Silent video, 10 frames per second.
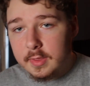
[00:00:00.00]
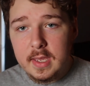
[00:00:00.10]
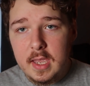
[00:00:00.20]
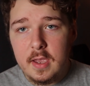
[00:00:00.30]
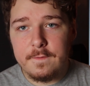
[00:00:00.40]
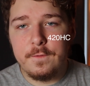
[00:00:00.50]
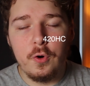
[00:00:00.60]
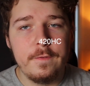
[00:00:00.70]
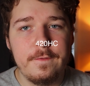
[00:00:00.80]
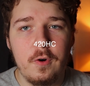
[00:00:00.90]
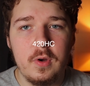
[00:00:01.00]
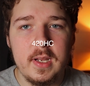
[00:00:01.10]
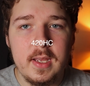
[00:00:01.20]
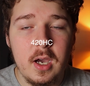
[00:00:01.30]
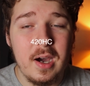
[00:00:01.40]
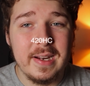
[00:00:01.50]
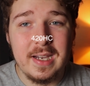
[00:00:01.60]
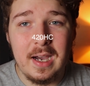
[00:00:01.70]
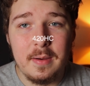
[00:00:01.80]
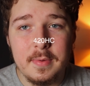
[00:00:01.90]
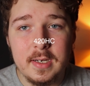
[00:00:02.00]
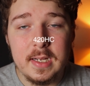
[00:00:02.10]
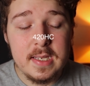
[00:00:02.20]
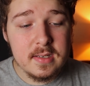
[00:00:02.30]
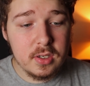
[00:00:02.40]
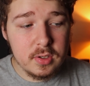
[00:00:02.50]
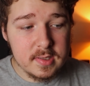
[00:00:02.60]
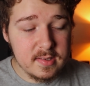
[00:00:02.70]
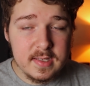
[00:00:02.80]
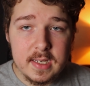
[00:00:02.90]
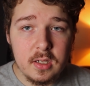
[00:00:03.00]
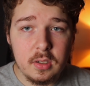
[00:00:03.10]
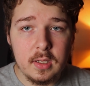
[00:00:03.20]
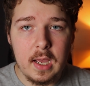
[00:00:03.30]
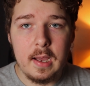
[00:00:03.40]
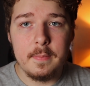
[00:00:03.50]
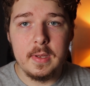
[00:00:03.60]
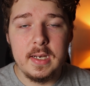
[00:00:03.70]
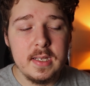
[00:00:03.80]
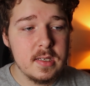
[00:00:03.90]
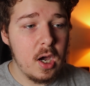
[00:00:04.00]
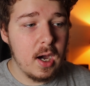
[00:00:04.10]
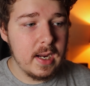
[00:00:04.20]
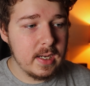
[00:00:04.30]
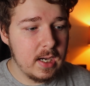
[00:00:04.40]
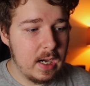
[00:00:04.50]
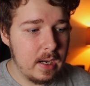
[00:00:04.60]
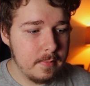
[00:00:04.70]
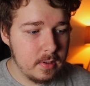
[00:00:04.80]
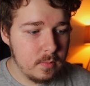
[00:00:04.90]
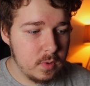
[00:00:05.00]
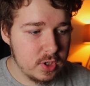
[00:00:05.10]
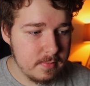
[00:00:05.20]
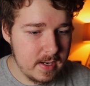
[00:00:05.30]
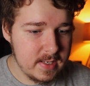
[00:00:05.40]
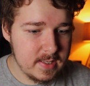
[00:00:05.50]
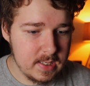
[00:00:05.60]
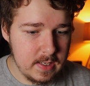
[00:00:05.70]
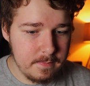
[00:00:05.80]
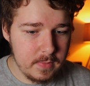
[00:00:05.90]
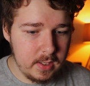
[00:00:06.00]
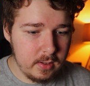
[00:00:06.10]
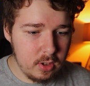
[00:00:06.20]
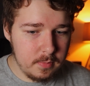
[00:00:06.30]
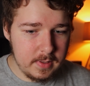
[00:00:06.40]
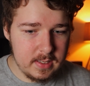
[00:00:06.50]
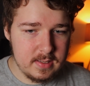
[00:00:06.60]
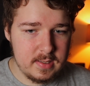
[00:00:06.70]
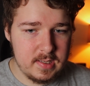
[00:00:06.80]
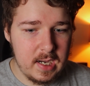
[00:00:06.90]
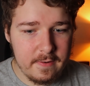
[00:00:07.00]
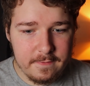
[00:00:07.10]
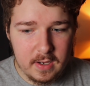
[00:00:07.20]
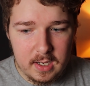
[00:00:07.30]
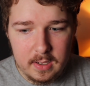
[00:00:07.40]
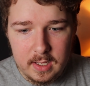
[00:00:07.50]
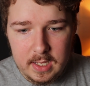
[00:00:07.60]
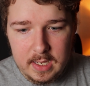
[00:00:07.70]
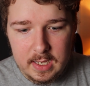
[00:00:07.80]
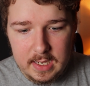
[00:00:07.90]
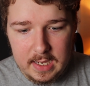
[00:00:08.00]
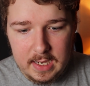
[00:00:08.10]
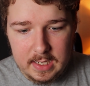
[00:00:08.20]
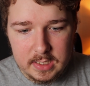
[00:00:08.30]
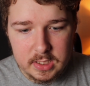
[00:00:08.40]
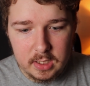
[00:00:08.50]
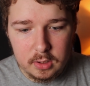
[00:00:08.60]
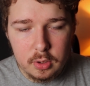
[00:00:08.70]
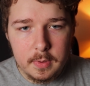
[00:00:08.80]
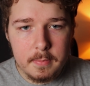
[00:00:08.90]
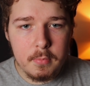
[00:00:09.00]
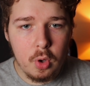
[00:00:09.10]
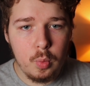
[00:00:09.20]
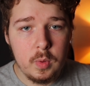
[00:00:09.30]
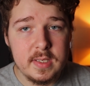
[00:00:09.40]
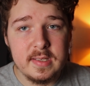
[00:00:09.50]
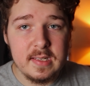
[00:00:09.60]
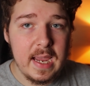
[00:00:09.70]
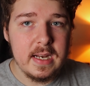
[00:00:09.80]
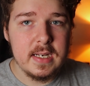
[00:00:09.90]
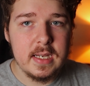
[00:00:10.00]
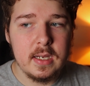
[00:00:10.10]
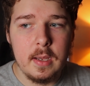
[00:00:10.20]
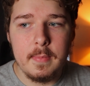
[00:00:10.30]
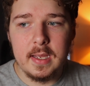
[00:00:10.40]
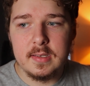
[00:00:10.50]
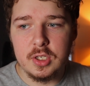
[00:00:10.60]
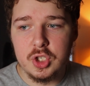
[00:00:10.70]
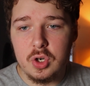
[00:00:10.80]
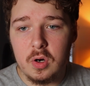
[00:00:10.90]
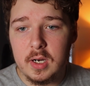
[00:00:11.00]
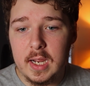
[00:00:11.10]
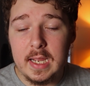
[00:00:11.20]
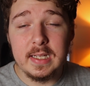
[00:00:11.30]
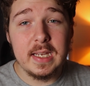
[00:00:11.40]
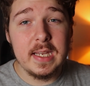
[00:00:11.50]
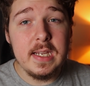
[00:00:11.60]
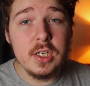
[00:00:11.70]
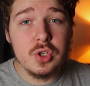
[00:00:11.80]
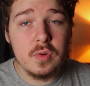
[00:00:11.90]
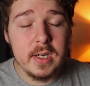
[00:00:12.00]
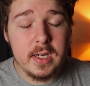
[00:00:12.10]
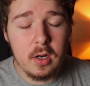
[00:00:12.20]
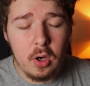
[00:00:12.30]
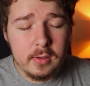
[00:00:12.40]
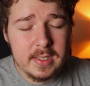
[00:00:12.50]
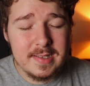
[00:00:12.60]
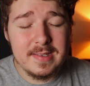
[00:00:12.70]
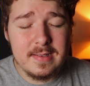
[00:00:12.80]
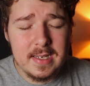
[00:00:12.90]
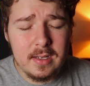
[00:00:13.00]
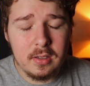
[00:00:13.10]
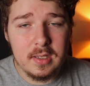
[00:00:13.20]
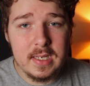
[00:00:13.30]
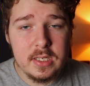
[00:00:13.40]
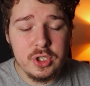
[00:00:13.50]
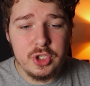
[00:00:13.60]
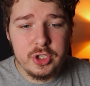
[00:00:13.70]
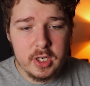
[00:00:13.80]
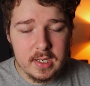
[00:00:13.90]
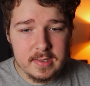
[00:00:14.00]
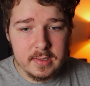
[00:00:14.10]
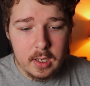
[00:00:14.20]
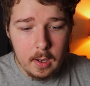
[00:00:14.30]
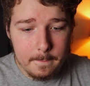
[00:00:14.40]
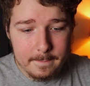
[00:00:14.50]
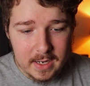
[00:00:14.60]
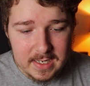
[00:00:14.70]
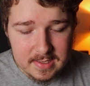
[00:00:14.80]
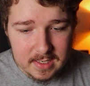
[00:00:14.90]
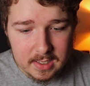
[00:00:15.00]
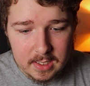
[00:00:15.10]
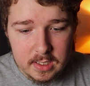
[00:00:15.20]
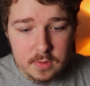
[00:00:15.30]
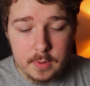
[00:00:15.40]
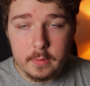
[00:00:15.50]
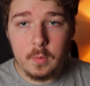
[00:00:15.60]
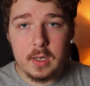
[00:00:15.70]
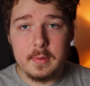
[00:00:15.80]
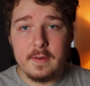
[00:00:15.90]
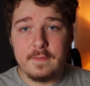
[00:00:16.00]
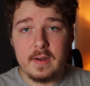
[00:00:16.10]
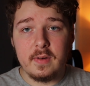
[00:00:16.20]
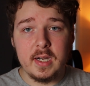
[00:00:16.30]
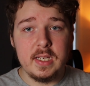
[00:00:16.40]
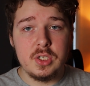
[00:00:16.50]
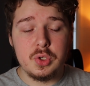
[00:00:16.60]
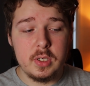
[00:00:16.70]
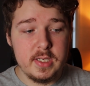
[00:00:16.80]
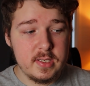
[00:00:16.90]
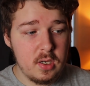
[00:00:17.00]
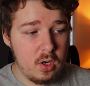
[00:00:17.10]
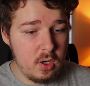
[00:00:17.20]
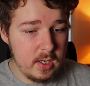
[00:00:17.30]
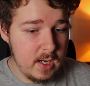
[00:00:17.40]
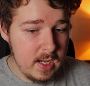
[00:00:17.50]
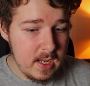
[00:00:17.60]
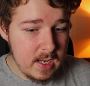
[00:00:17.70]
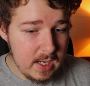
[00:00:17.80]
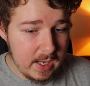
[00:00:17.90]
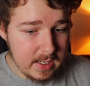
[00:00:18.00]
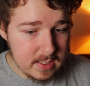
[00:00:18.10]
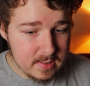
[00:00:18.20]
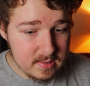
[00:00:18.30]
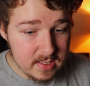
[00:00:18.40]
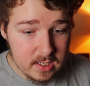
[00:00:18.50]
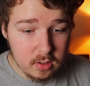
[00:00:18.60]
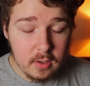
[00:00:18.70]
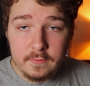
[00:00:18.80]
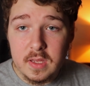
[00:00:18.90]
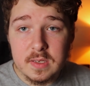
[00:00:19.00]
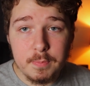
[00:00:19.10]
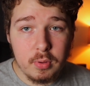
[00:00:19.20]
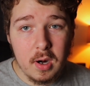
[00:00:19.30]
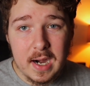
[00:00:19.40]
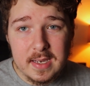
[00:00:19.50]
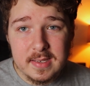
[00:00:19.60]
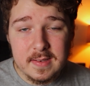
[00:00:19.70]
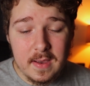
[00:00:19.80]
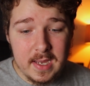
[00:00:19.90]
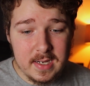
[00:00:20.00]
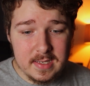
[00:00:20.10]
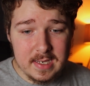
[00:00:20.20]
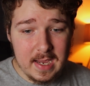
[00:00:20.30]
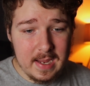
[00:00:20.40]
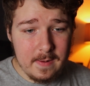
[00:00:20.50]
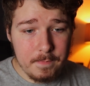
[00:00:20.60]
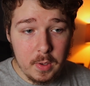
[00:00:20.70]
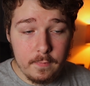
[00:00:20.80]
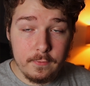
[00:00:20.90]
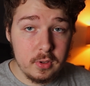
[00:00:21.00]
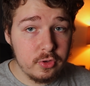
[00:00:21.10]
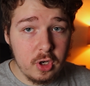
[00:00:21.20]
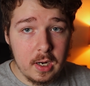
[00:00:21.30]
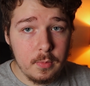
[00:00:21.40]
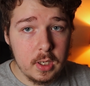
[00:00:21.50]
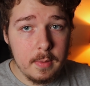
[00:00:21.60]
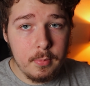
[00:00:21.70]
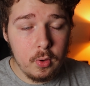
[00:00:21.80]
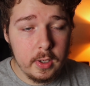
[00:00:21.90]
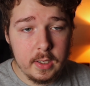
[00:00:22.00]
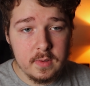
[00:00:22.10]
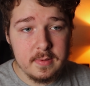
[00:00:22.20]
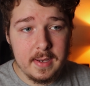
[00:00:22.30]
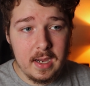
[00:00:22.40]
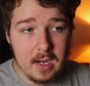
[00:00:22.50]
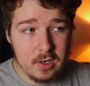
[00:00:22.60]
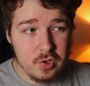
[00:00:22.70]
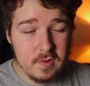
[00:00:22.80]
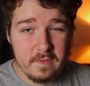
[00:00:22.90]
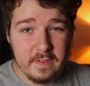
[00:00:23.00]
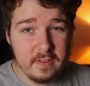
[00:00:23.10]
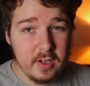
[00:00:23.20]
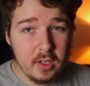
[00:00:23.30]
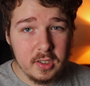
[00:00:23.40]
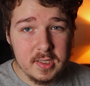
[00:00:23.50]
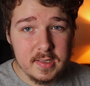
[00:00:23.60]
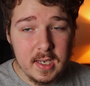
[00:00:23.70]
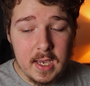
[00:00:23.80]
The 440 high carbon is a good steel. It is high in carbon, which makes it a little bit tougher and a little bit more withstanding. It makes it stronger, and the heat treat on this steel is just amazing. It is probably one of my favorite heat treats on a steel of this price. It is for the time when I bought it, it was about $150.